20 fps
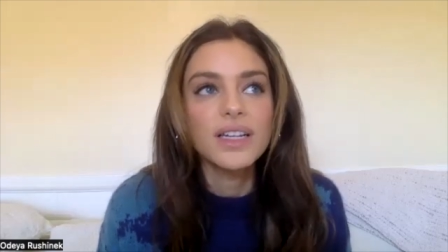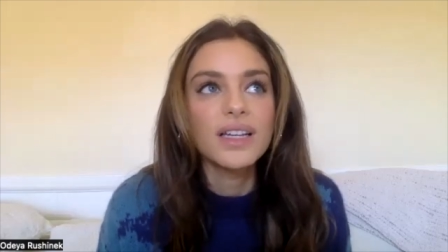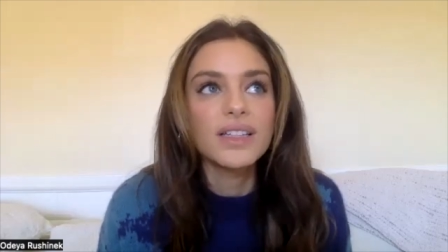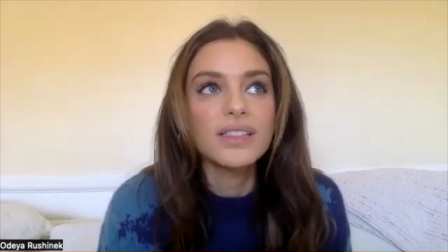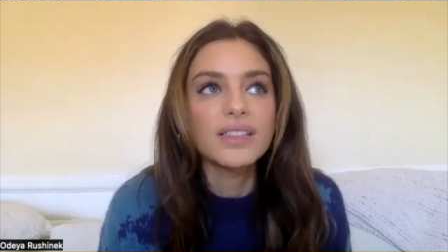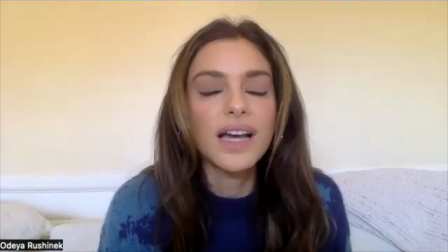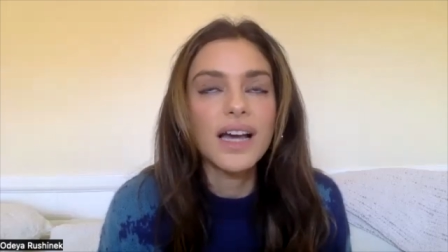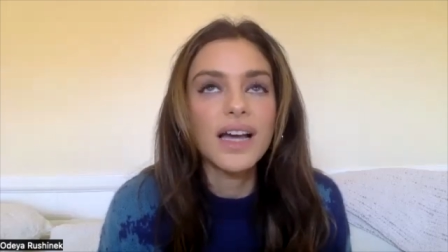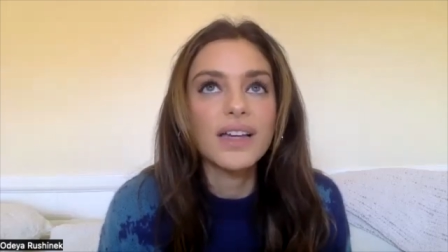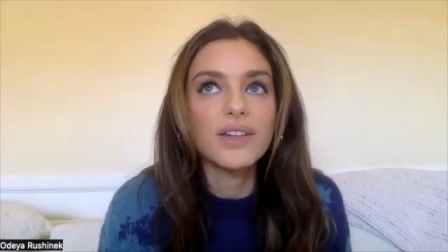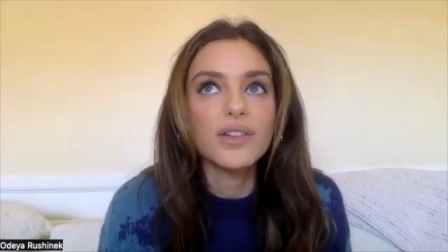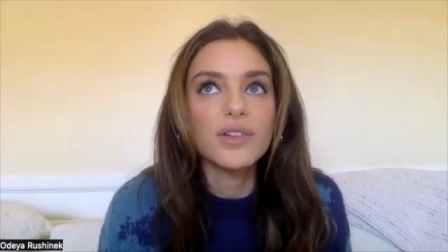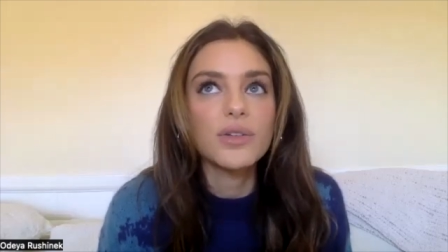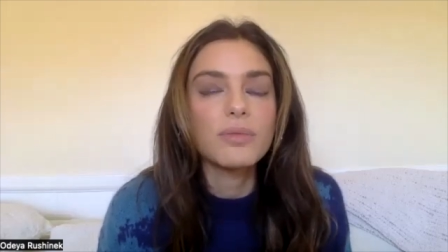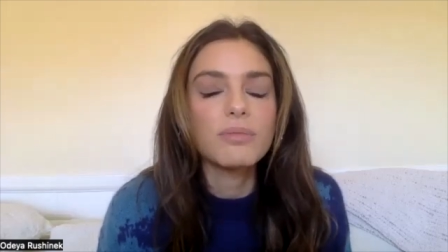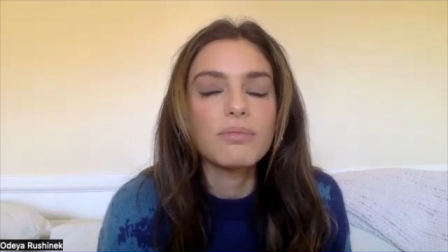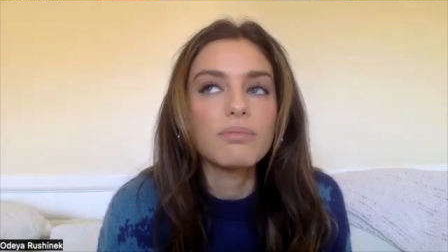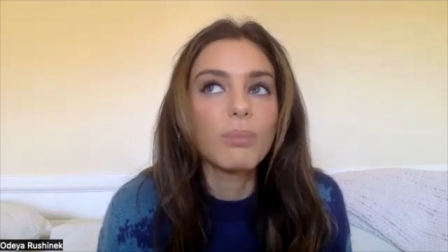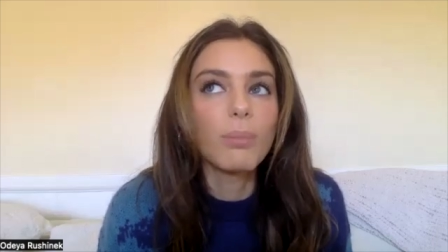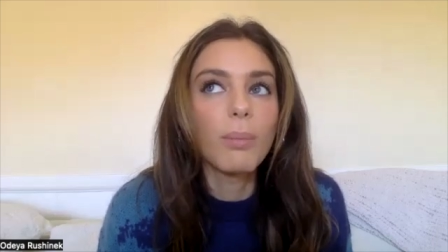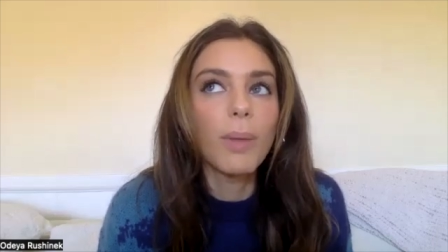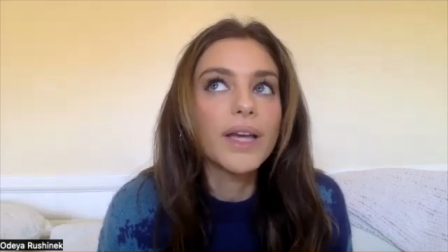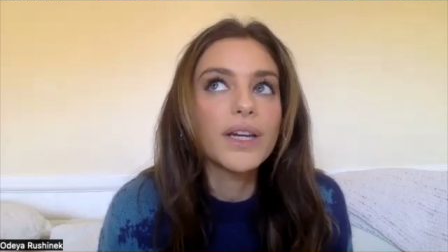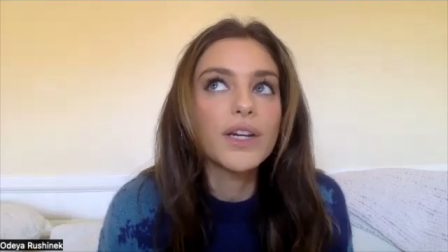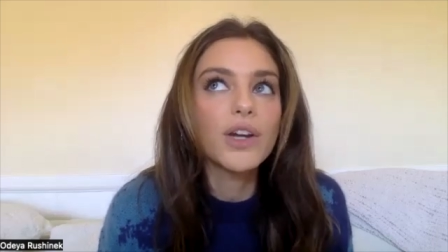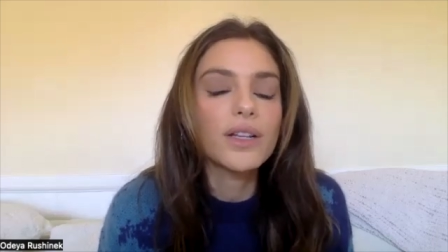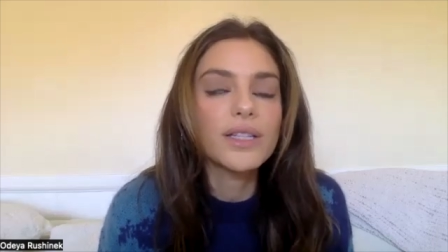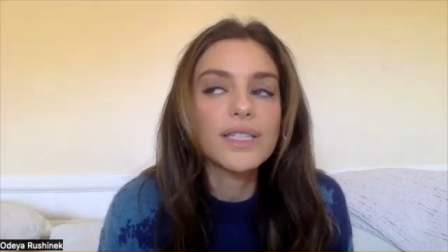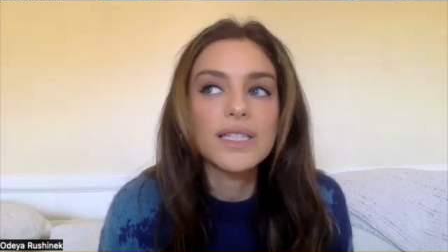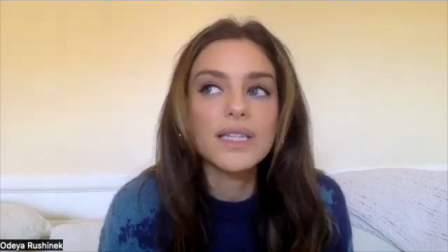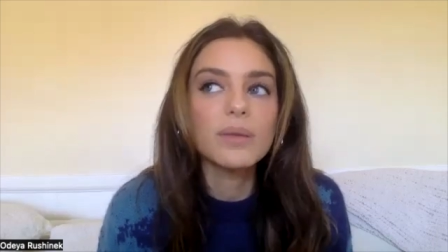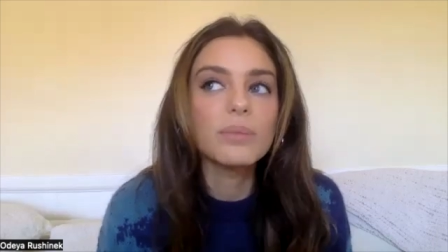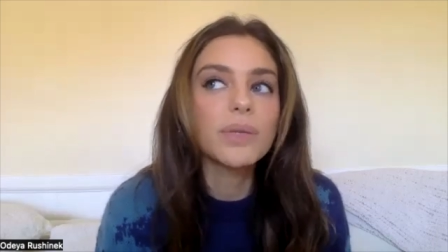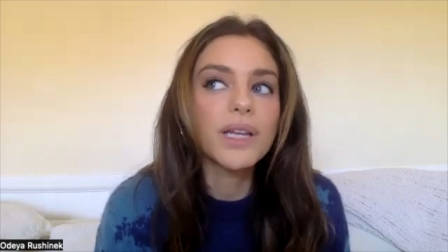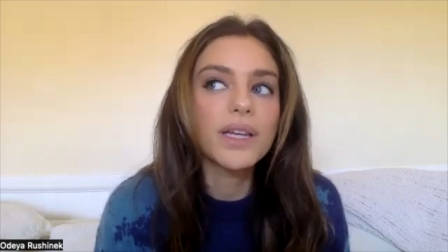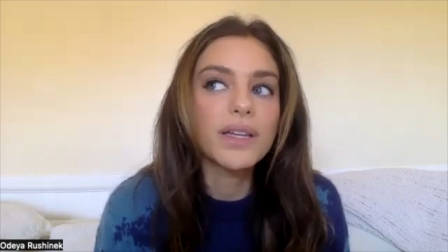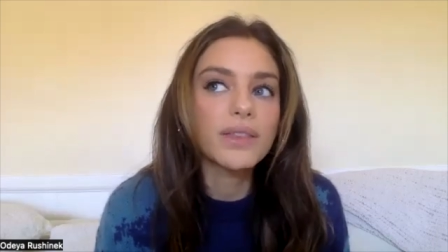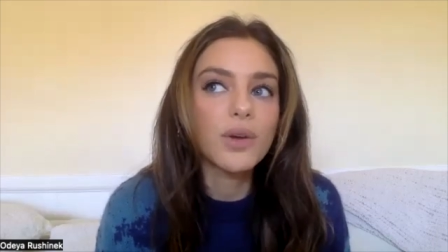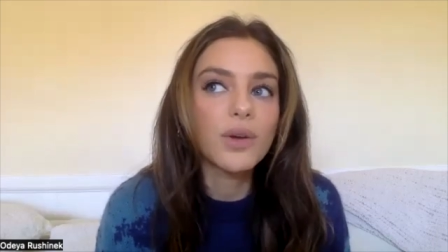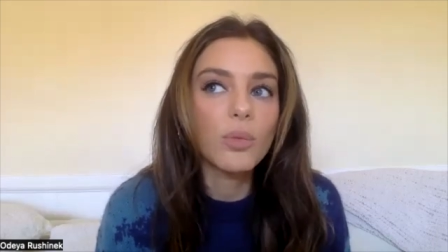that might not seem
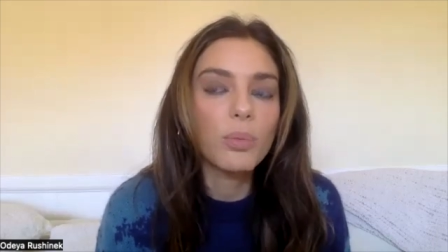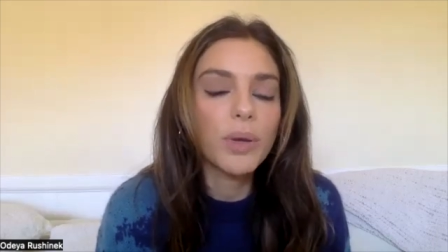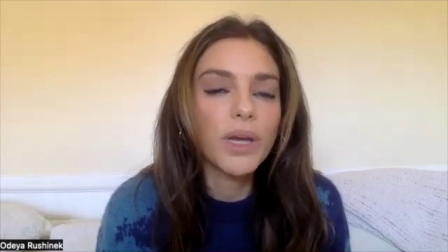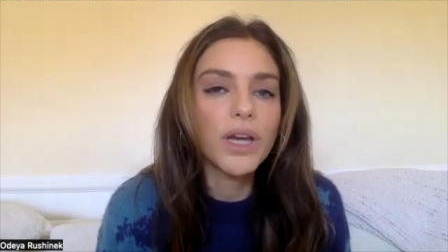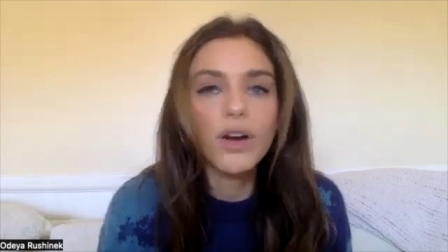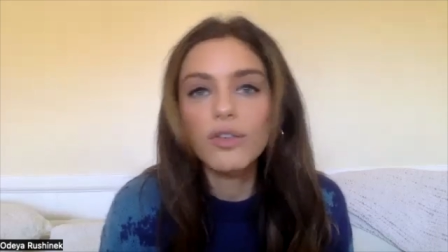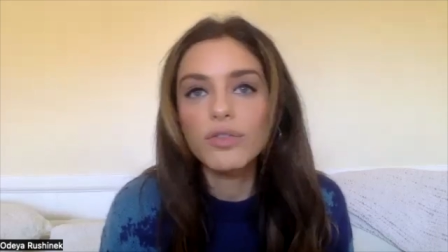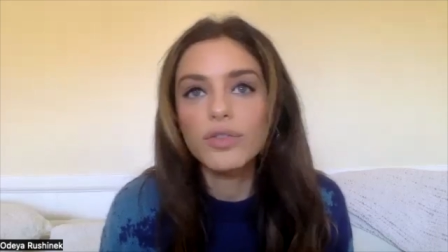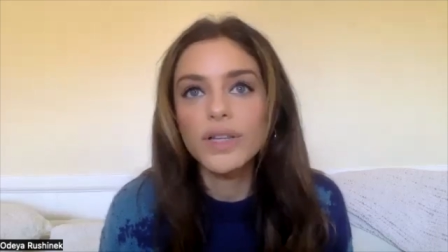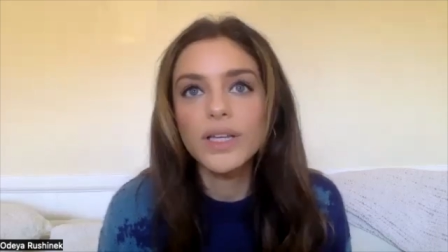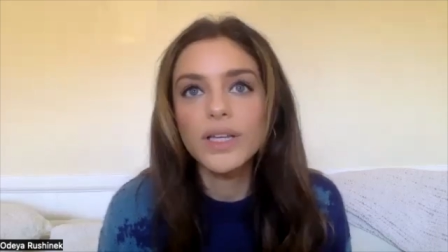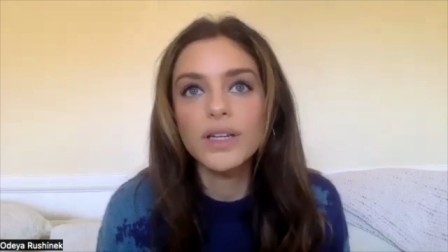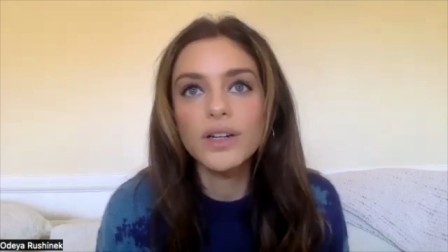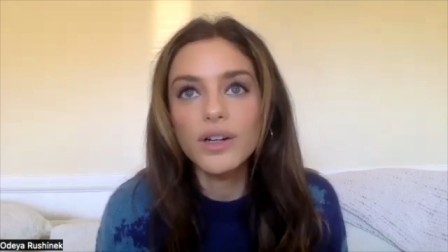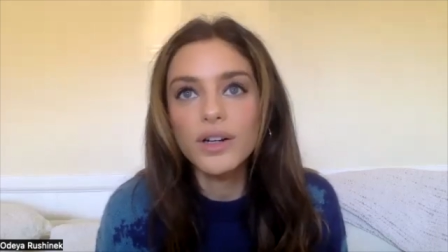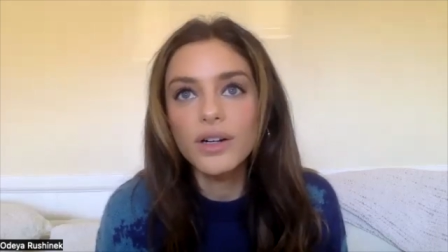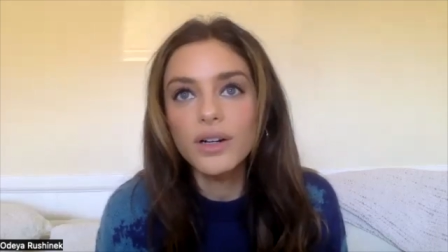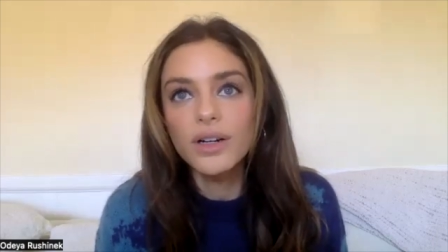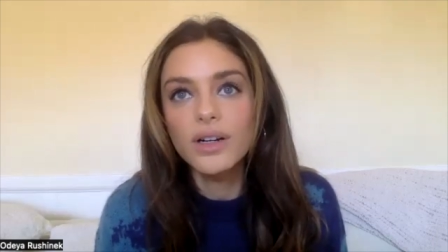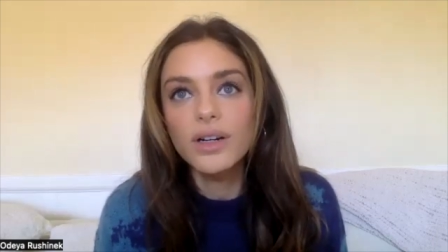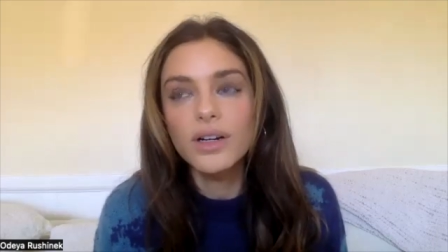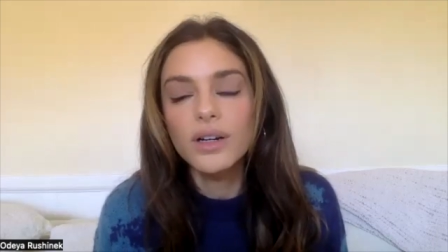like they'll pay off later